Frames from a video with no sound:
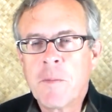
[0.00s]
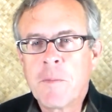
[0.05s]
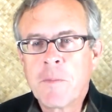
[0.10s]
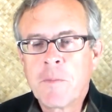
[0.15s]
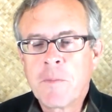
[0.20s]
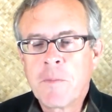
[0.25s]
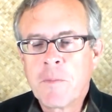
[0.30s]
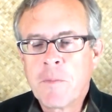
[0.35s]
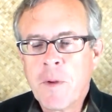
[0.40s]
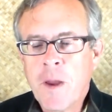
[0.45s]
them,
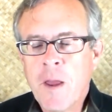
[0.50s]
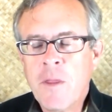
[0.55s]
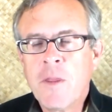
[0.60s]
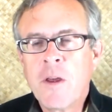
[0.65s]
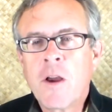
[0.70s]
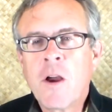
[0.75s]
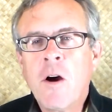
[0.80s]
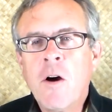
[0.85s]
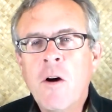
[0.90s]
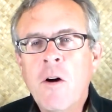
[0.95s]

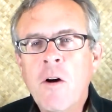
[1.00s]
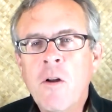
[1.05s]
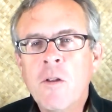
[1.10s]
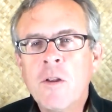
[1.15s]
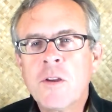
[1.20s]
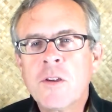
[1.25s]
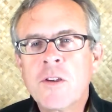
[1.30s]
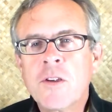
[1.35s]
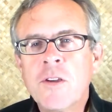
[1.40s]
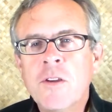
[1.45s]
and the
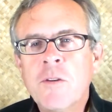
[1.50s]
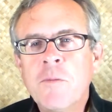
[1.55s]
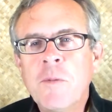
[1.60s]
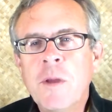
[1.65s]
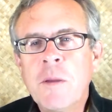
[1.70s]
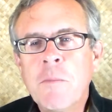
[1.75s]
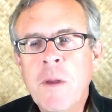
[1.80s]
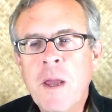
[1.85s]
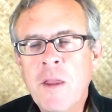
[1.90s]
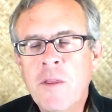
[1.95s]
call is still
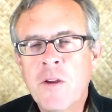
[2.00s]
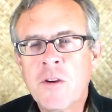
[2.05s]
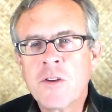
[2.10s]
being made.